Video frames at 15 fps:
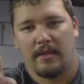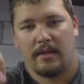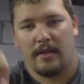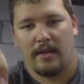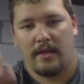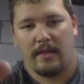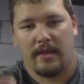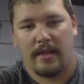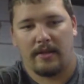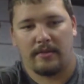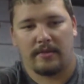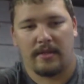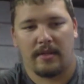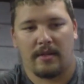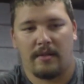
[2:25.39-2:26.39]
The
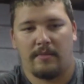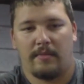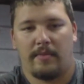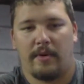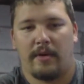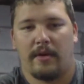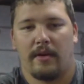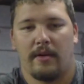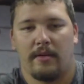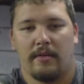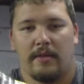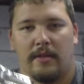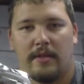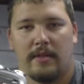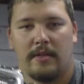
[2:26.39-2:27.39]
handle's kind of coming apart.
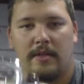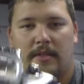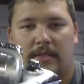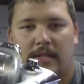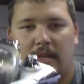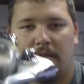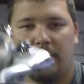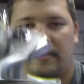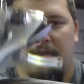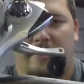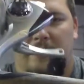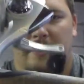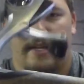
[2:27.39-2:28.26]
You can see how just